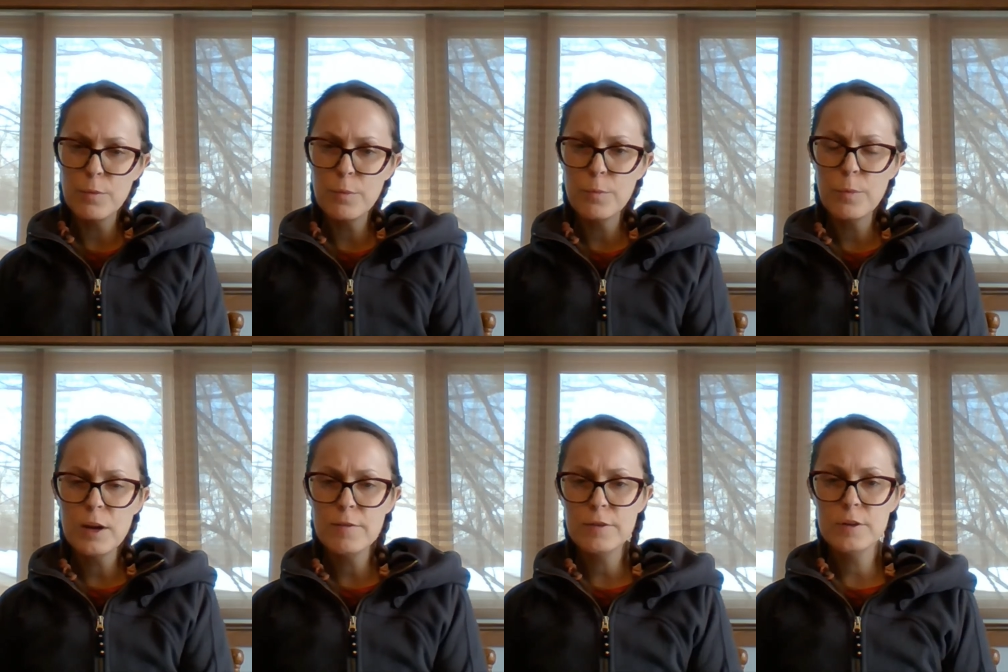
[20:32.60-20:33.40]

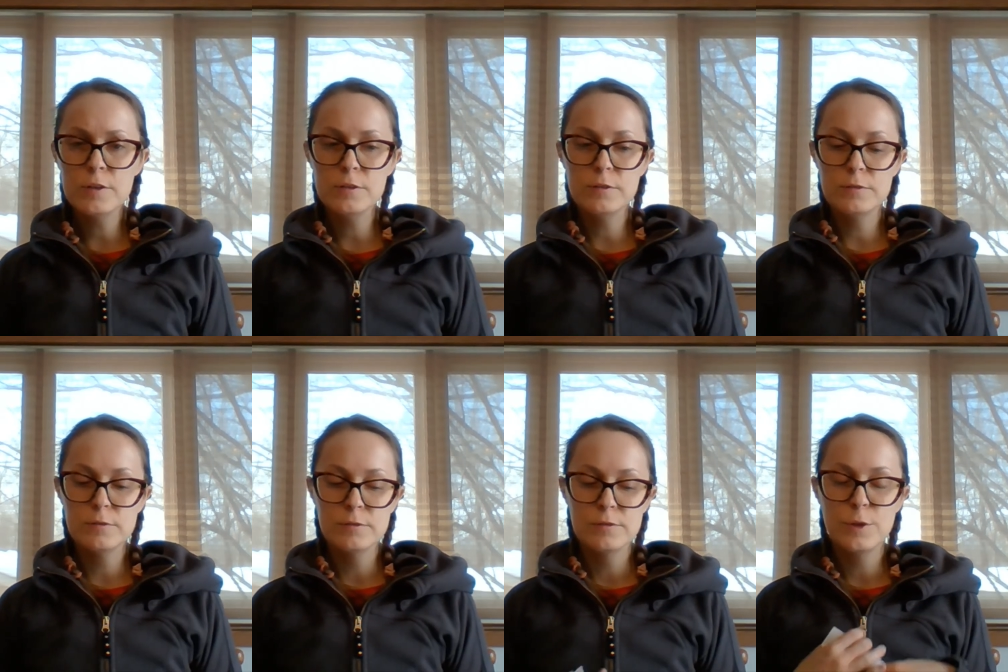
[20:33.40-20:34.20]
Whatever
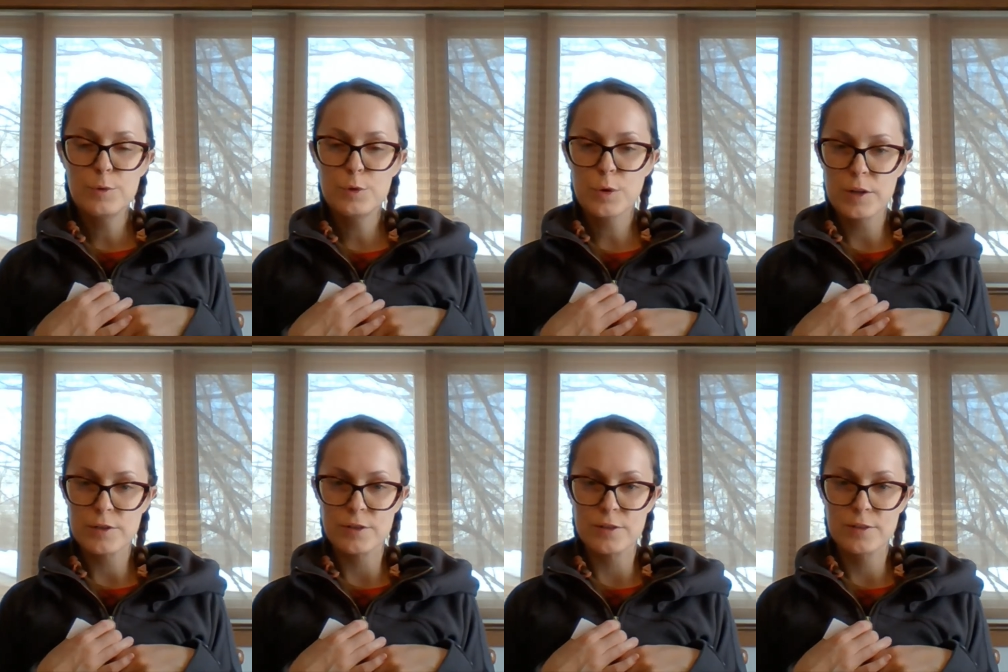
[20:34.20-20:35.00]
you
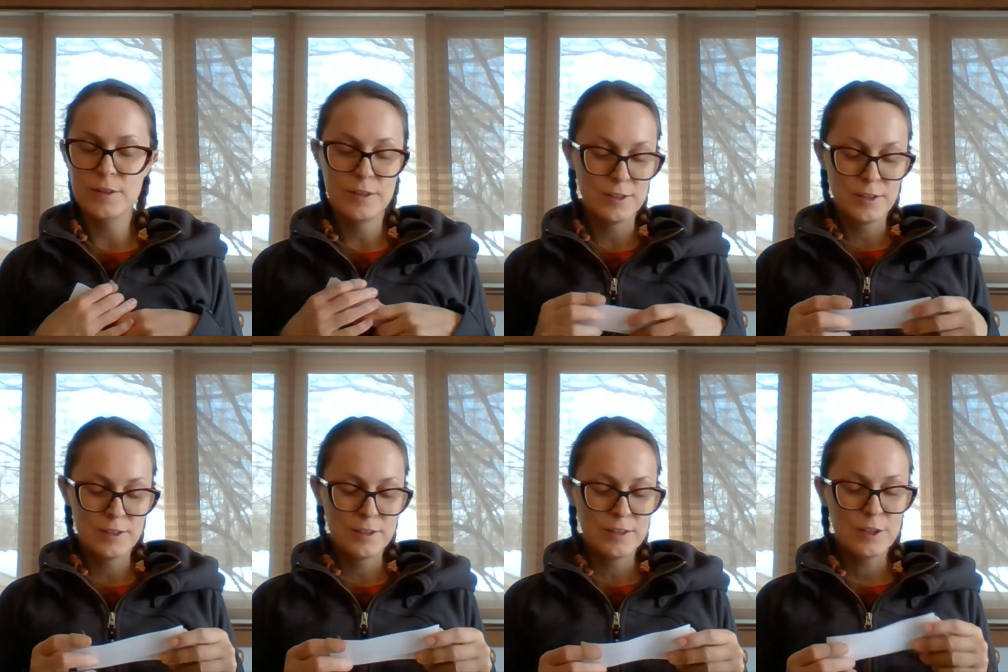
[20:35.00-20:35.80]
treasure,
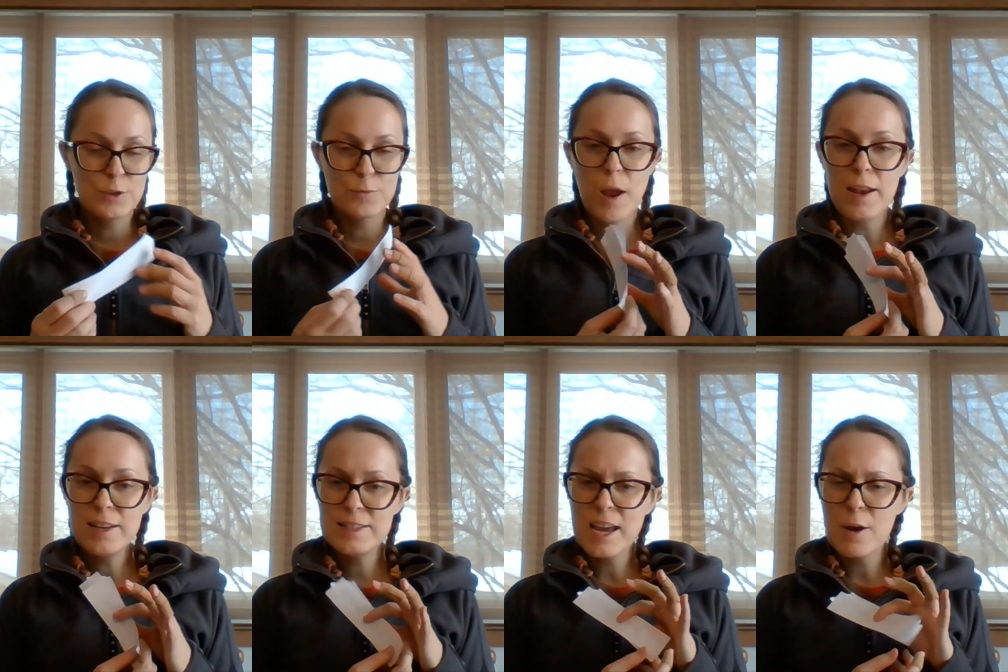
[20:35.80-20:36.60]
just write
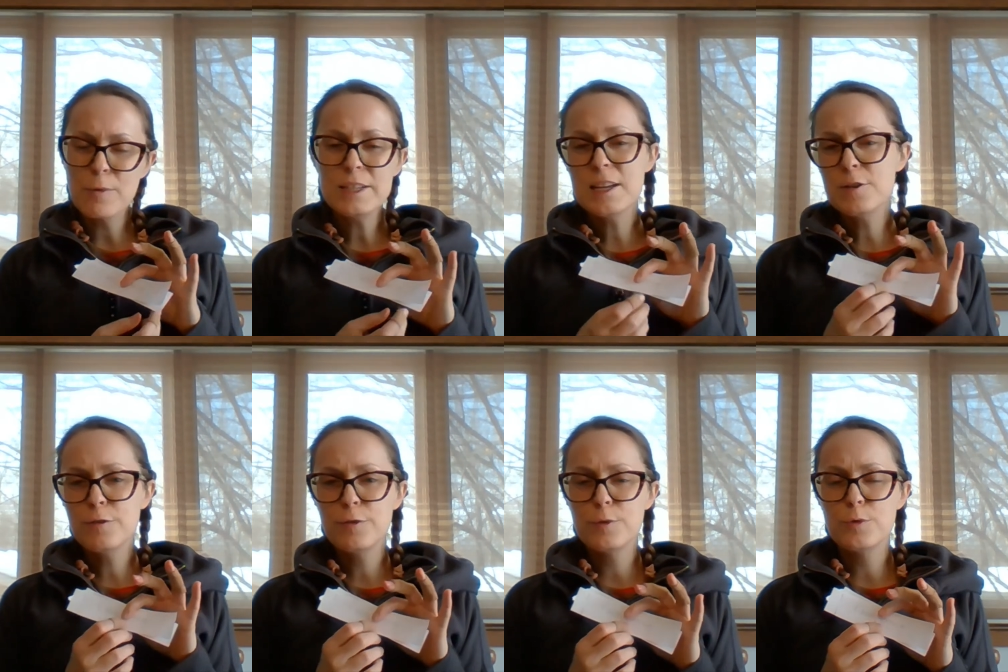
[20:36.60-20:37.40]
it down. Write down a
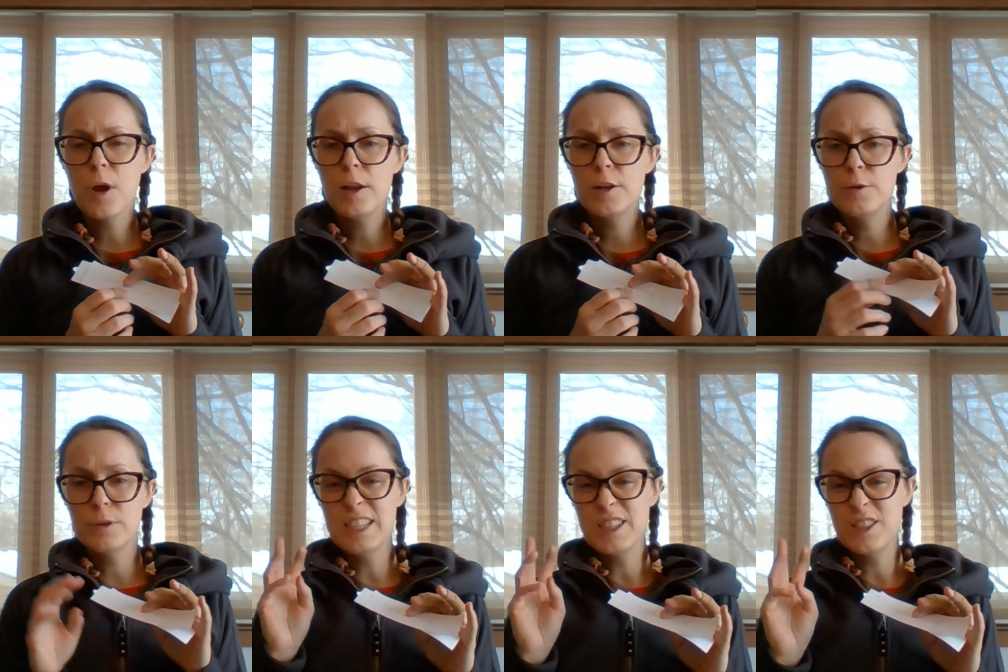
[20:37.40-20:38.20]
few. Try to do at
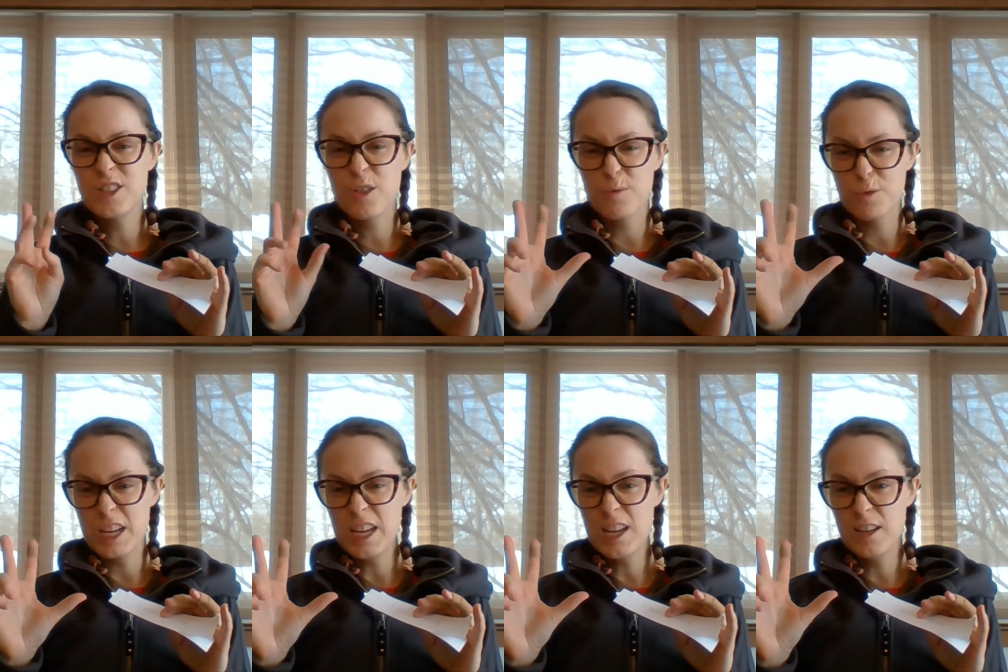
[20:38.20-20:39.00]
least
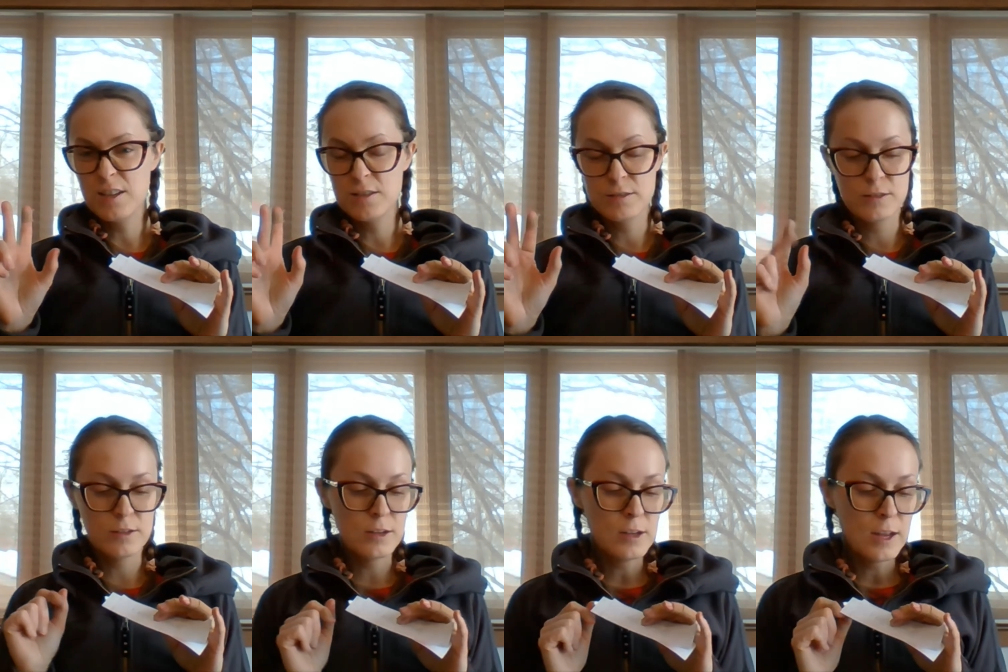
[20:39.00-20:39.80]
3
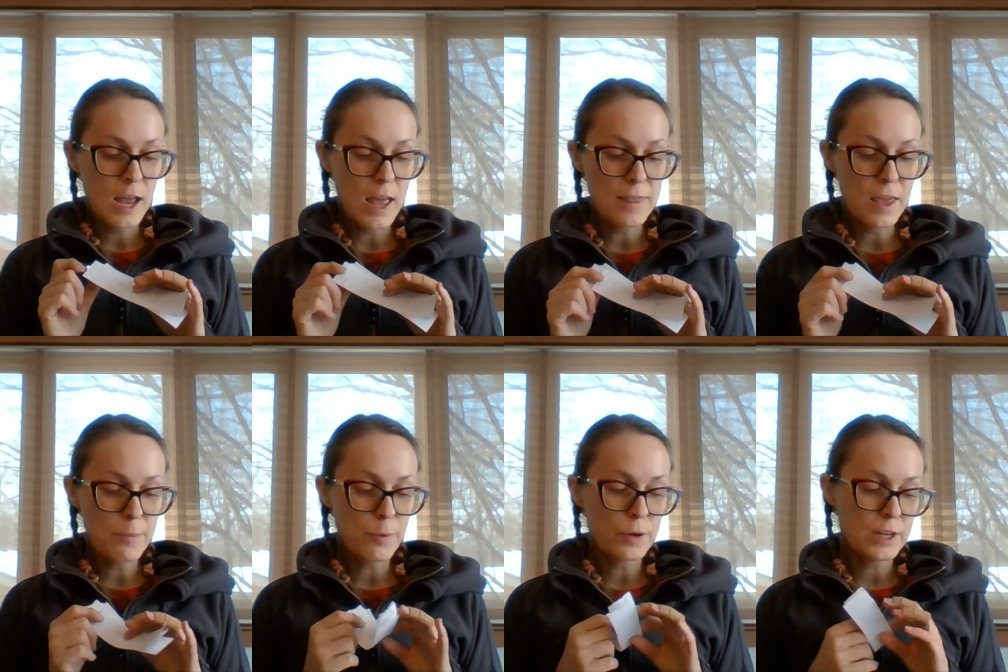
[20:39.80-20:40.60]
and then
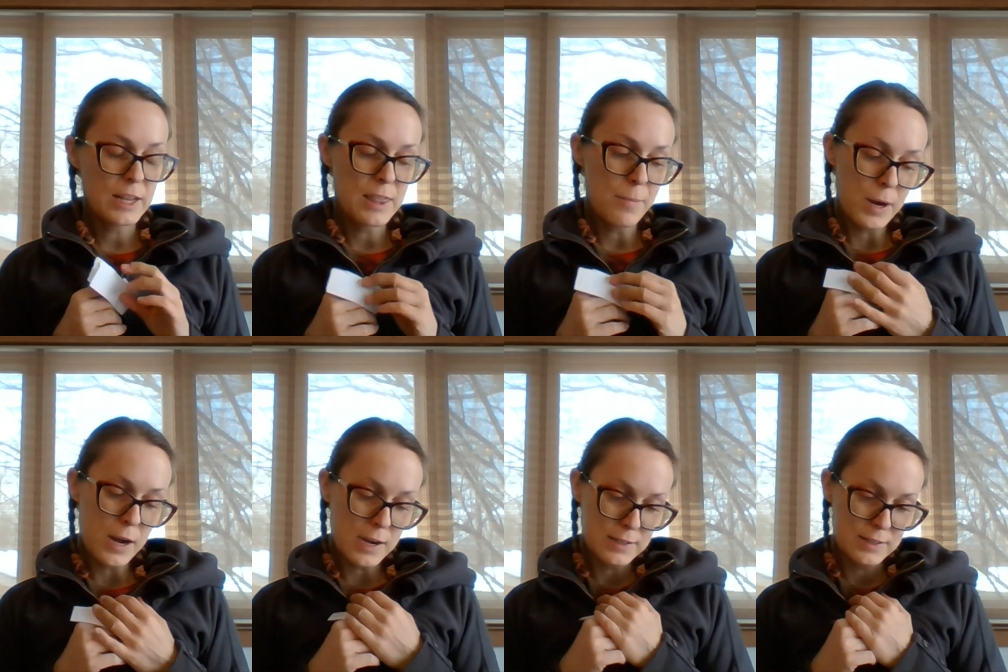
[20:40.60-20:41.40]
put it in the
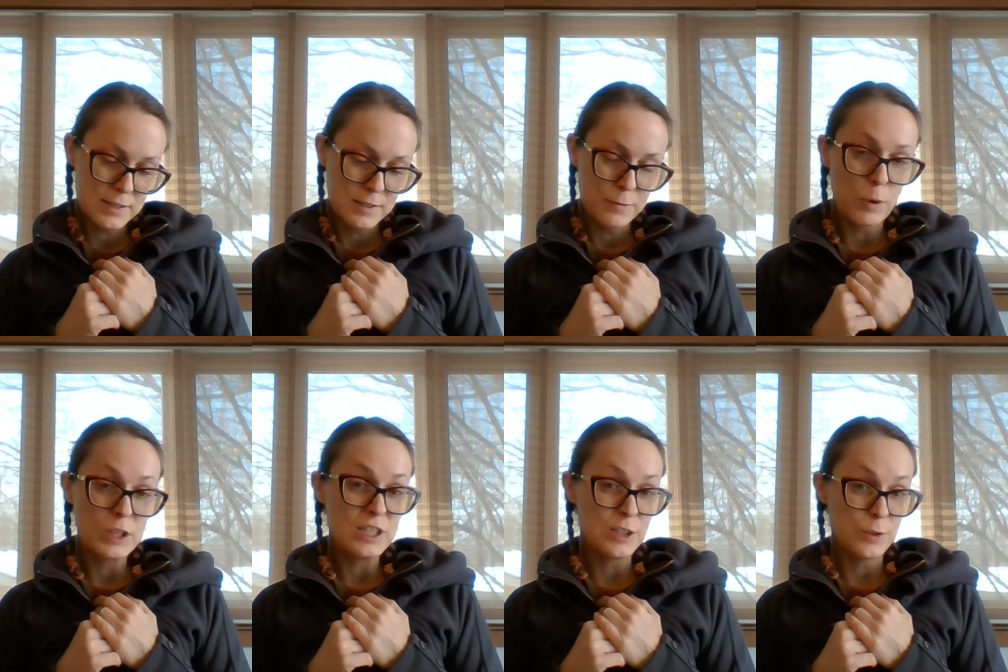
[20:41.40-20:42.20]
box
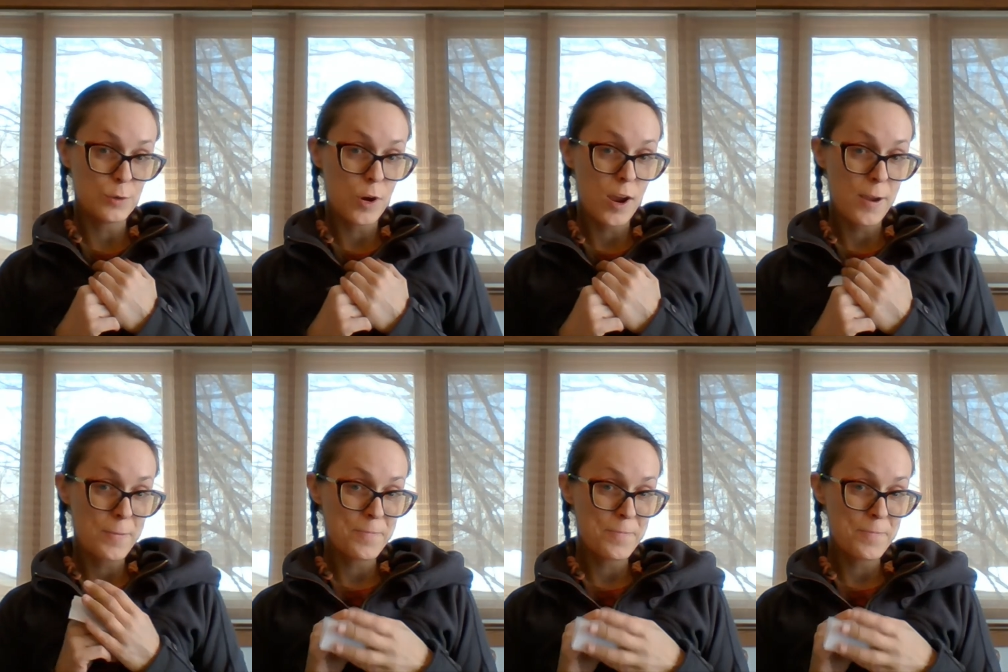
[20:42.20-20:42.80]
once it's dry.